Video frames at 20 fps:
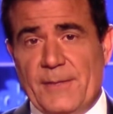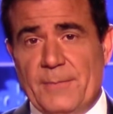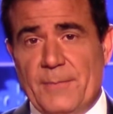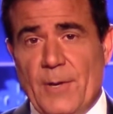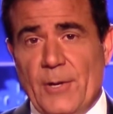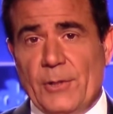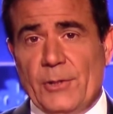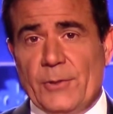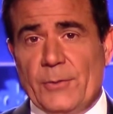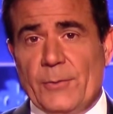
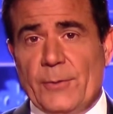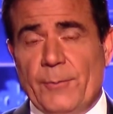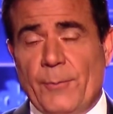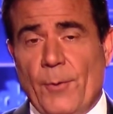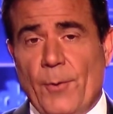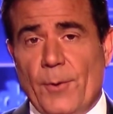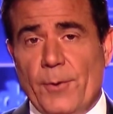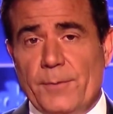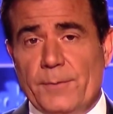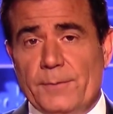Mueller
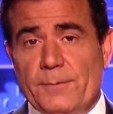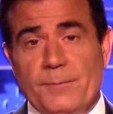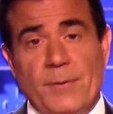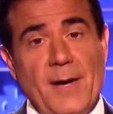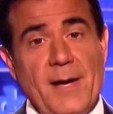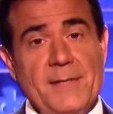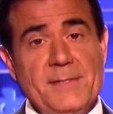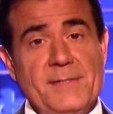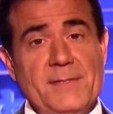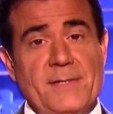report
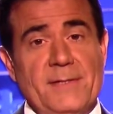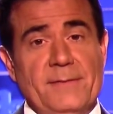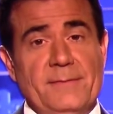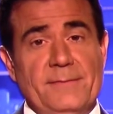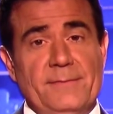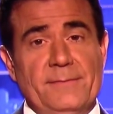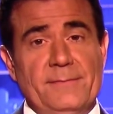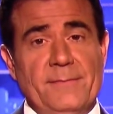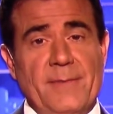positive.